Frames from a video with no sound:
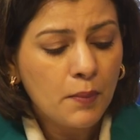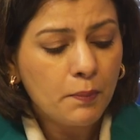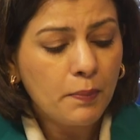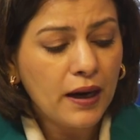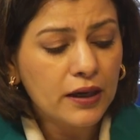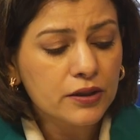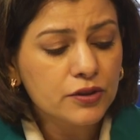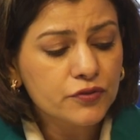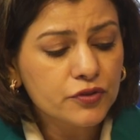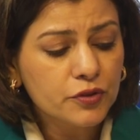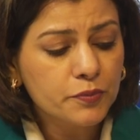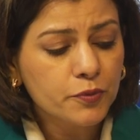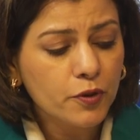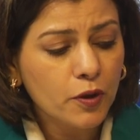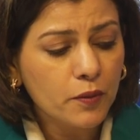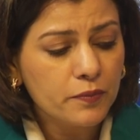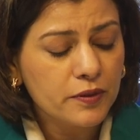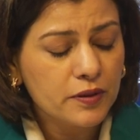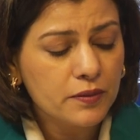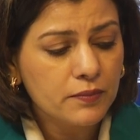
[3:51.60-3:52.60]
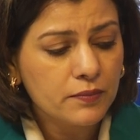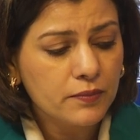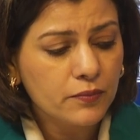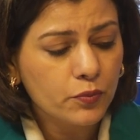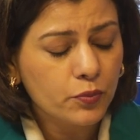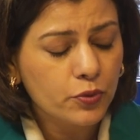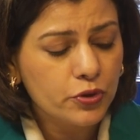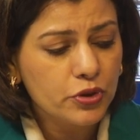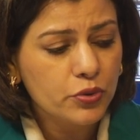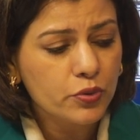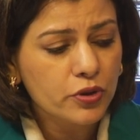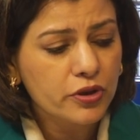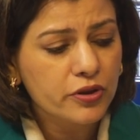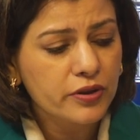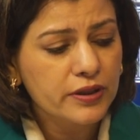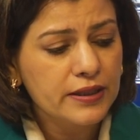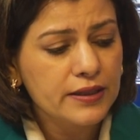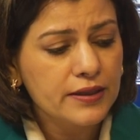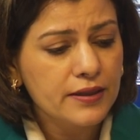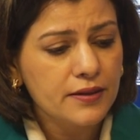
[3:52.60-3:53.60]
Part of the problem, would you
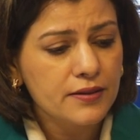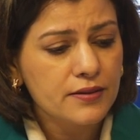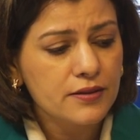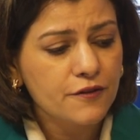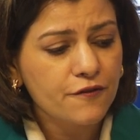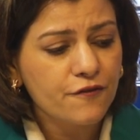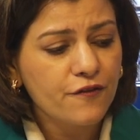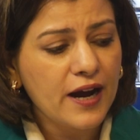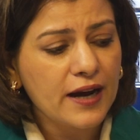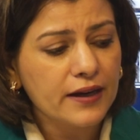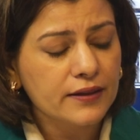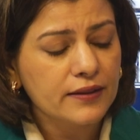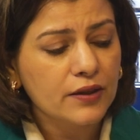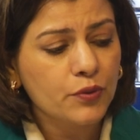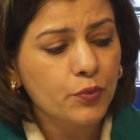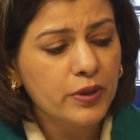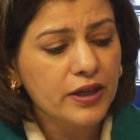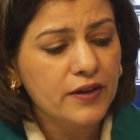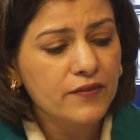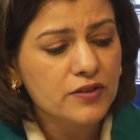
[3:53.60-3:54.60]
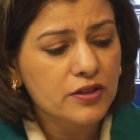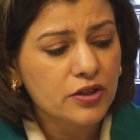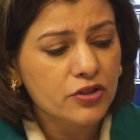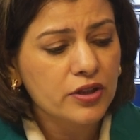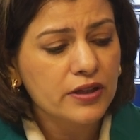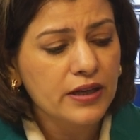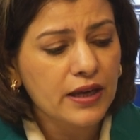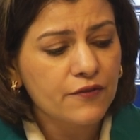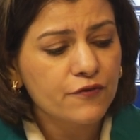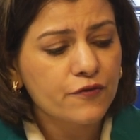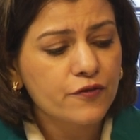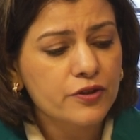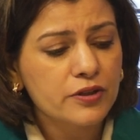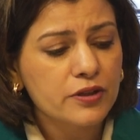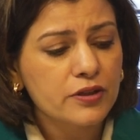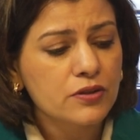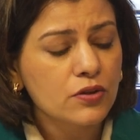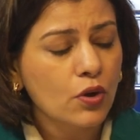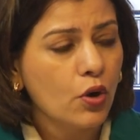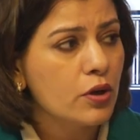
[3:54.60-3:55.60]
agree, is the fact that we have such an
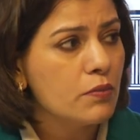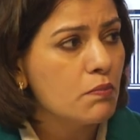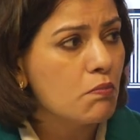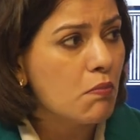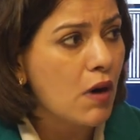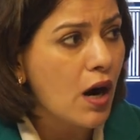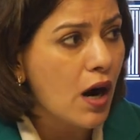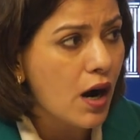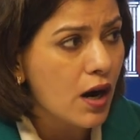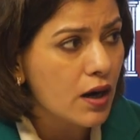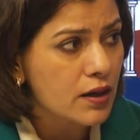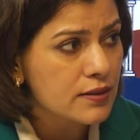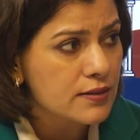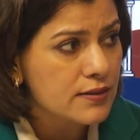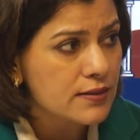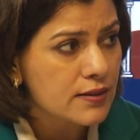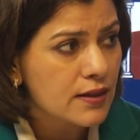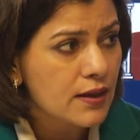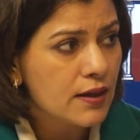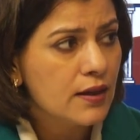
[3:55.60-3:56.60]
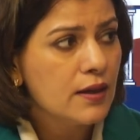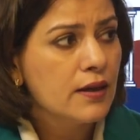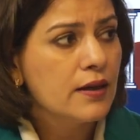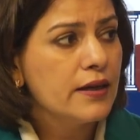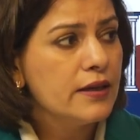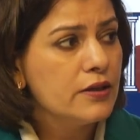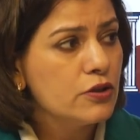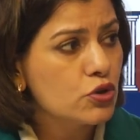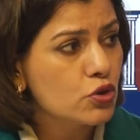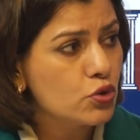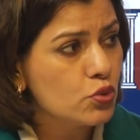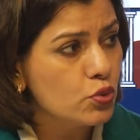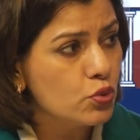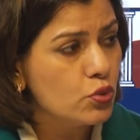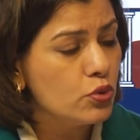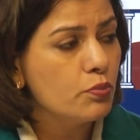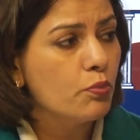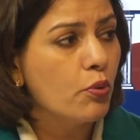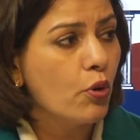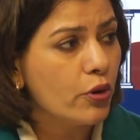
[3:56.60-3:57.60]
emphasis on marks in
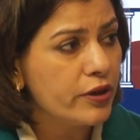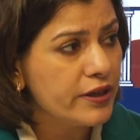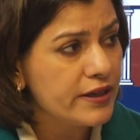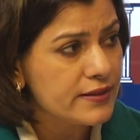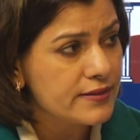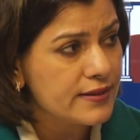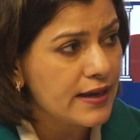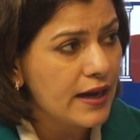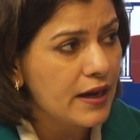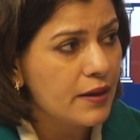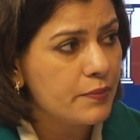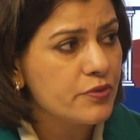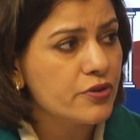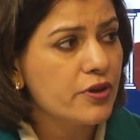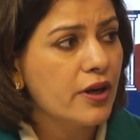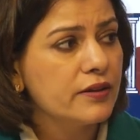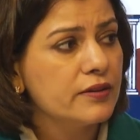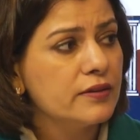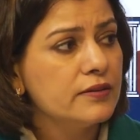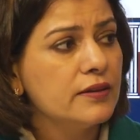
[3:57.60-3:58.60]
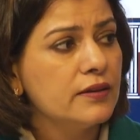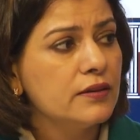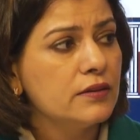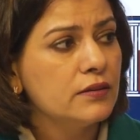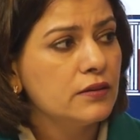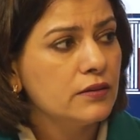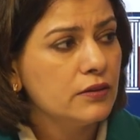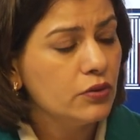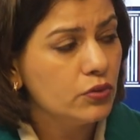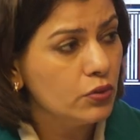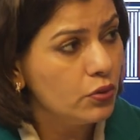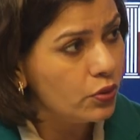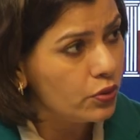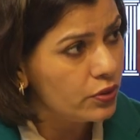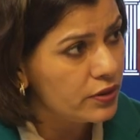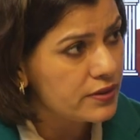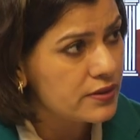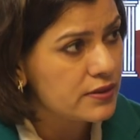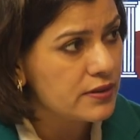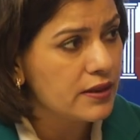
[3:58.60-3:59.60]
school, board exams, rather than,
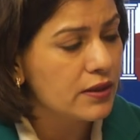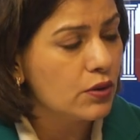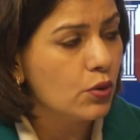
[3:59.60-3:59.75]
holistic